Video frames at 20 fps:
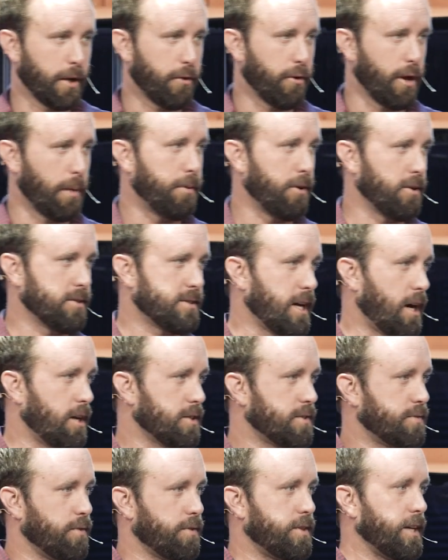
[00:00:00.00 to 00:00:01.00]
my grandparents'
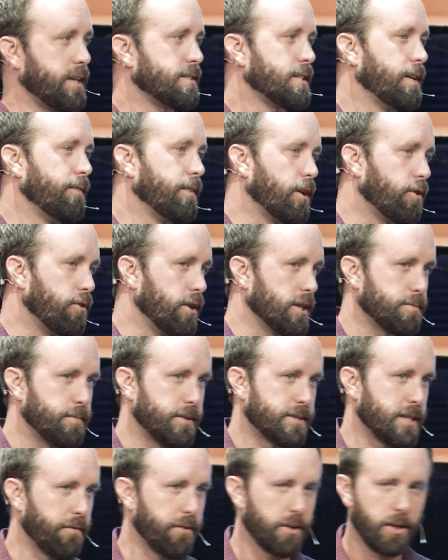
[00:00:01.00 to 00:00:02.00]
house for Thanksgiving and
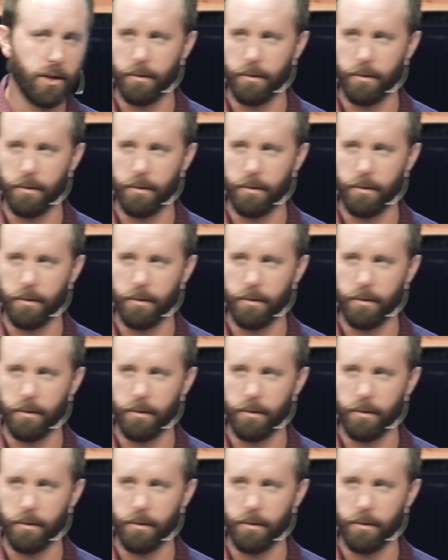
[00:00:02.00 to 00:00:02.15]
Christmas every